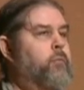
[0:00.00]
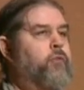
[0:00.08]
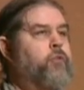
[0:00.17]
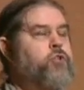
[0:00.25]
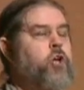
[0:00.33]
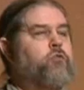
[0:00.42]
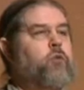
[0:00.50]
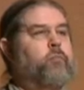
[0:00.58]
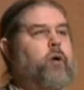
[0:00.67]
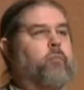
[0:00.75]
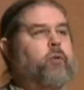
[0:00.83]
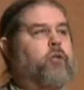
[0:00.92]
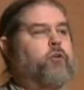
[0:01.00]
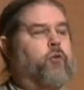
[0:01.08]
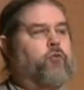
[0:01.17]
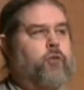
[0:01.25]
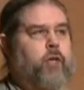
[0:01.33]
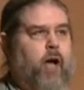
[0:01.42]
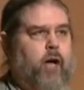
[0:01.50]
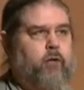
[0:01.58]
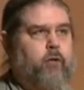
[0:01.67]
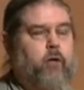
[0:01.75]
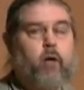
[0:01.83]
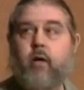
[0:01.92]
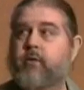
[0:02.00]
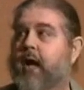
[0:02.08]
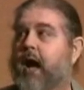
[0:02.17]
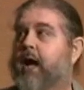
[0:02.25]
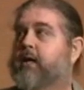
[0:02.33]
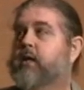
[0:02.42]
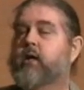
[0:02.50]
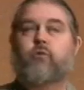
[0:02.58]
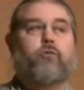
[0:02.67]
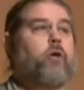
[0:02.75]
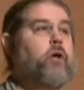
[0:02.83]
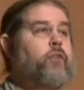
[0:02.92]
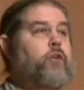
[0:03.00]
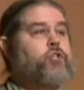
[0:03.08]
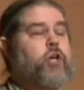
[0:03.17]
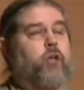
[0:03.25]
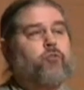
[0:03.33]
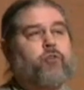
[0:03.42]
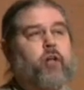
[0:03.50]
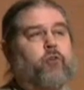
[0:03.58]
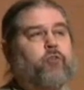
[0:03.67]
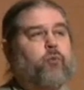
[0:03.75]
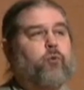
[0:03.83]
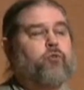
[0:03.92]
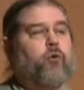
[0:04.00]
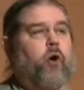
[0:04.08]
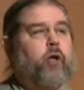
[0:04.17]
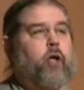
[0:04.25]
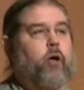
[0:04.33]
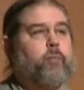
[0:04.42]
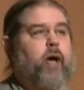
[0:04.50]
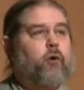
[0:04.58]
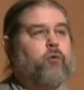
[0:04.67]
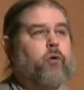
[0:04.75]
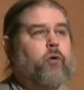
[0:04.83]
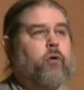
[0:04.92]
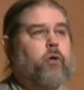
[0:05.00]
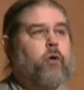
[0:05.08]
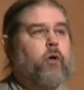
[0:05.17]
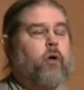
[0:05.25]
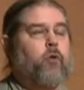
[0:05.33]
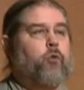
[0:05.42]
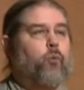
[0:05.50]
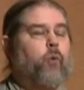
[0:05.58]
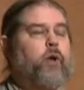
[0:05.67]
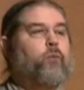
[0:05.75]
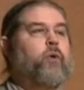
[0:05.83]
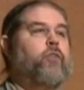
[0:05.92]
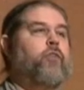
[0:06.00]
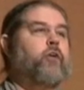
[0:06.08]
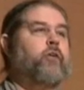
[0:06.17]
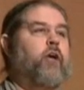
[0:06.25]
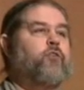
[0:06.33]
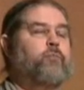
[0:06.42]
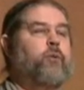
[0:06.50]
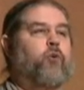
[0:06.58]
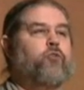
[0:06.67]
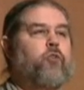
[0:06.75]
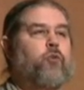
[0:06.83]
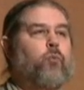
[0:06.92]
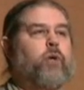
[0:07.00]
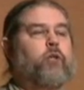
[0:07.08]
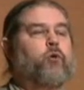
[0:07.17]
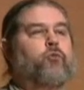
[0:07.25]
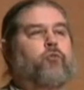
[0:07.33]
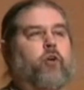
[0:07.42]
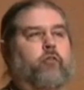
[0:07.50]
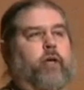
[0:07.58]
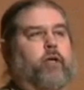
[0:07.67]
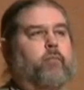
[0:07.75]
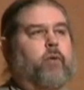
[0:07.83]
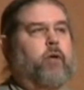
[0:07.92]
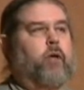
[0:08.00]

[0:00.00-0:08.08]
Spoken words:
but the general public does not. The ideas that J. Snelson was talking about, the win-win theory as opposed to the win-lose theory,